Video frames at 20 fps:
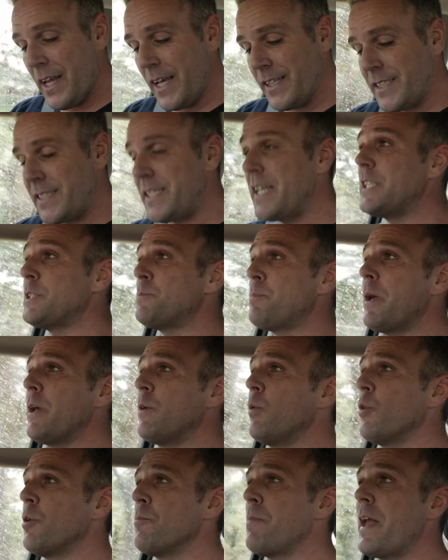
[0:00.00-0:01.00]
a 6-speed
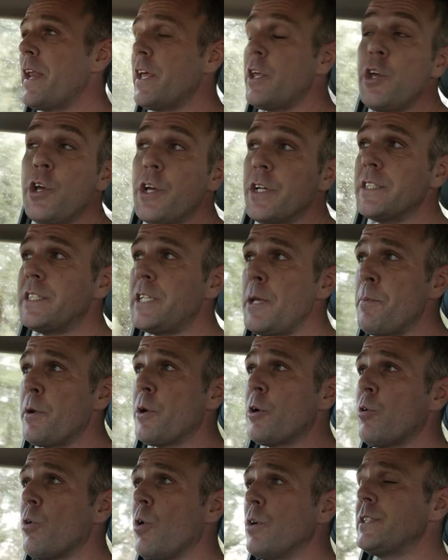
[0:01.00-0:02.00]
automatic. You can tip it
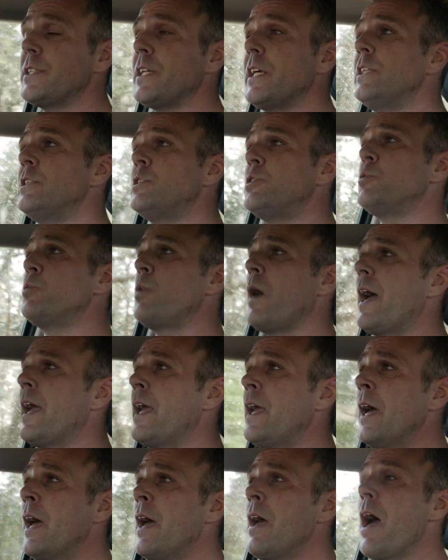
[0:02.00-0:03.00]
across into
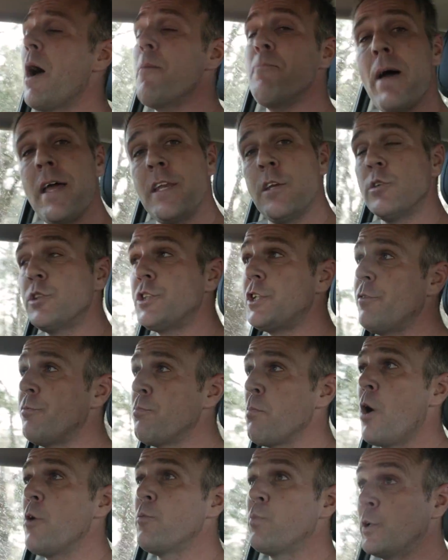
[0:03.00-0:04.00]
a manual
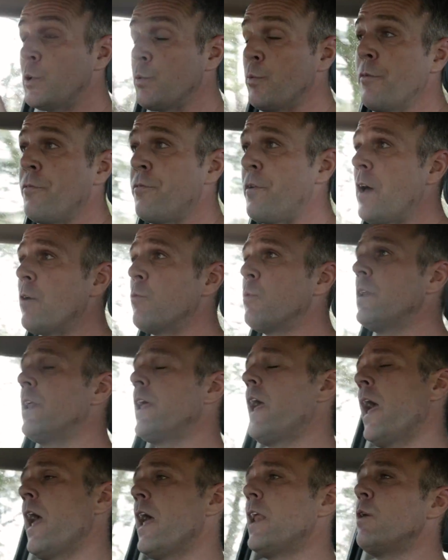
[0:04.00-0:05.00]
shift mode, which we've found
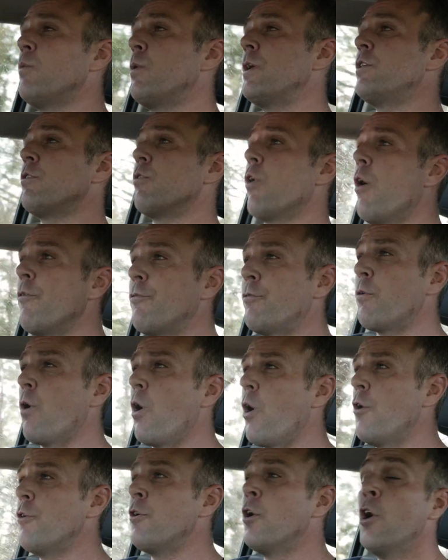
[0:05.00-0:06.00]
really handy when you're
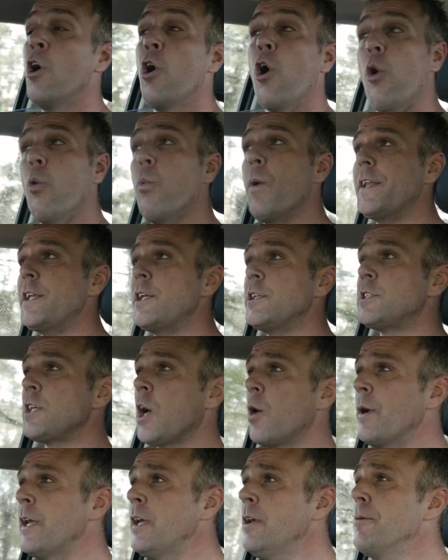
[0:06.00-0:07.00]
off-road or when you're
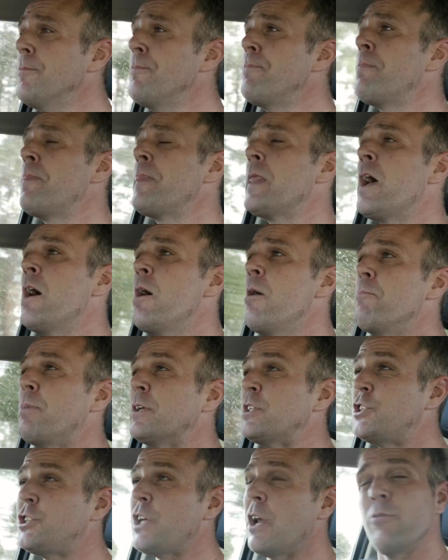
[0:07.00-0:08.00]
towing.
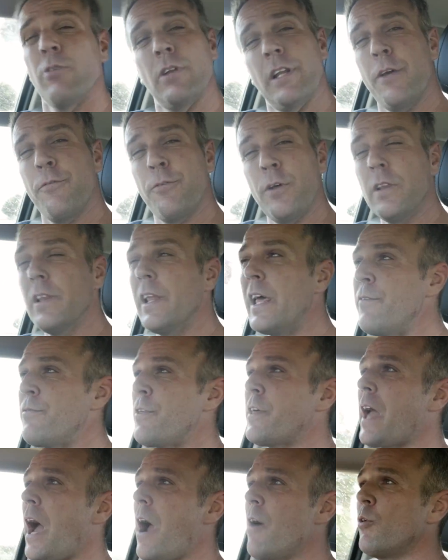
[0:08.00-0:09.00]
but generally if you leave
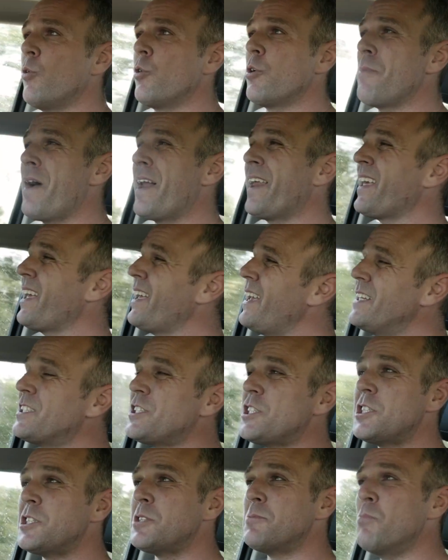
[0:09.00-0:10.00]
the car in automatic,
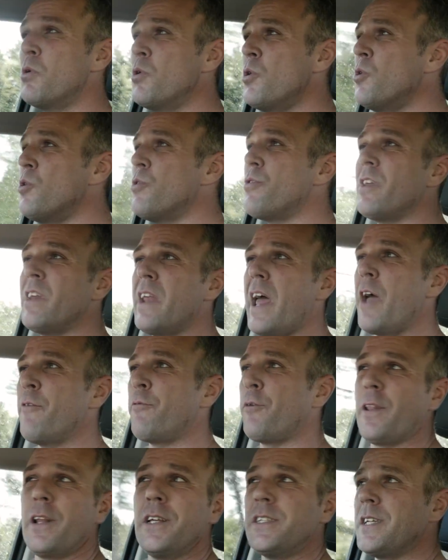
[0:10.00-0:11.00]
it's smooth and
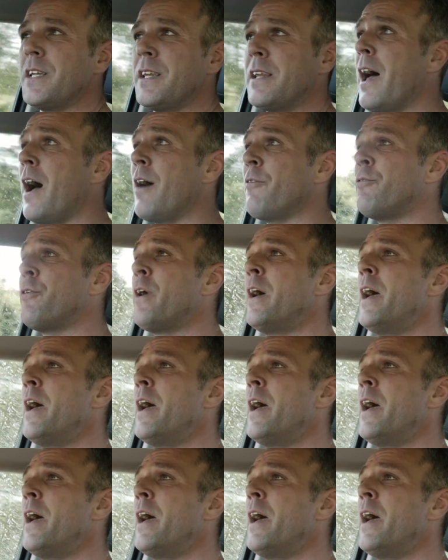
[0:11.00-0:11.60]
effortless enough.